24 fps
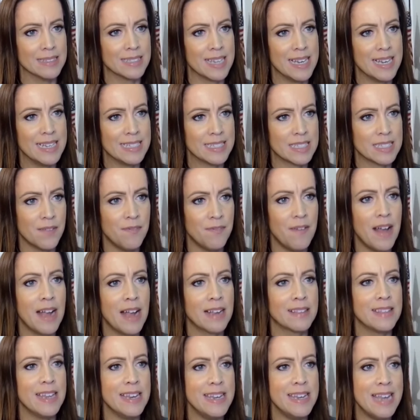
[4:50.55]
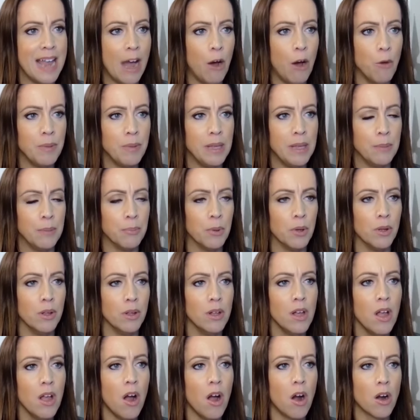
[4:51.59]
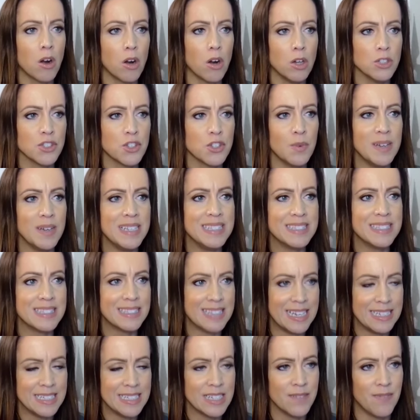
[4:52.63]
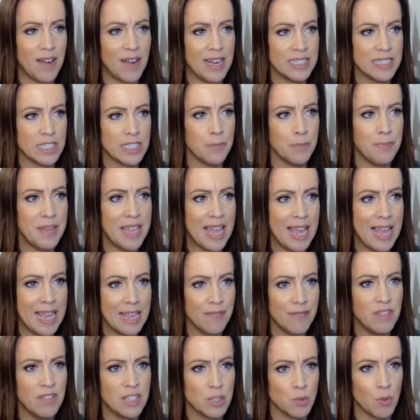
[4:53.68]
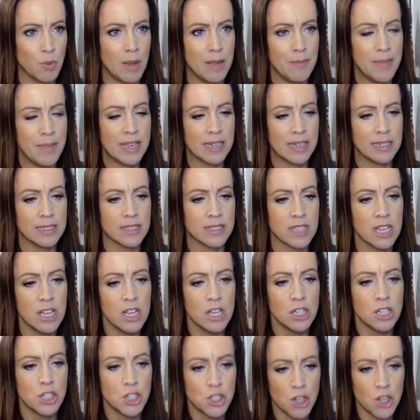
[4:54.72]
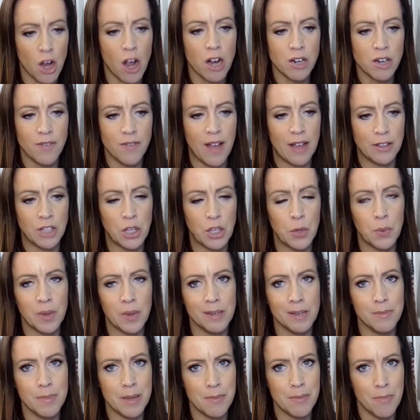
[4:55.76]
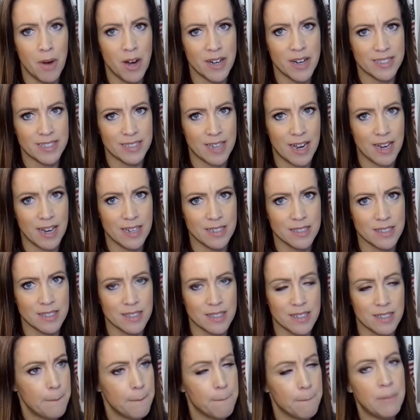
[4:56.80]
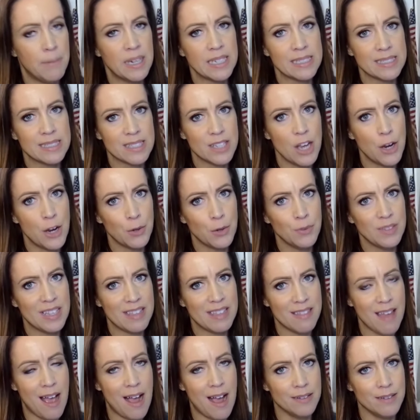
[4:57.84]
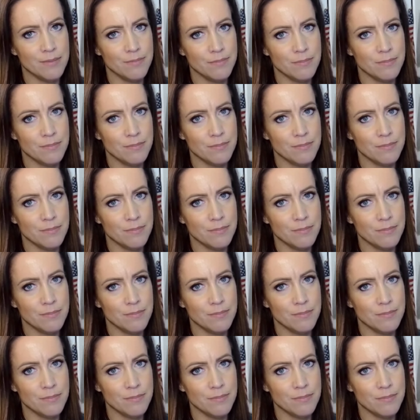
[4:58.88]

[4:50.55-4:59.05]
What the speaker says: And it's the fact that now people are also incentivized to behave this way because shock value can be monetized. But it's not only that.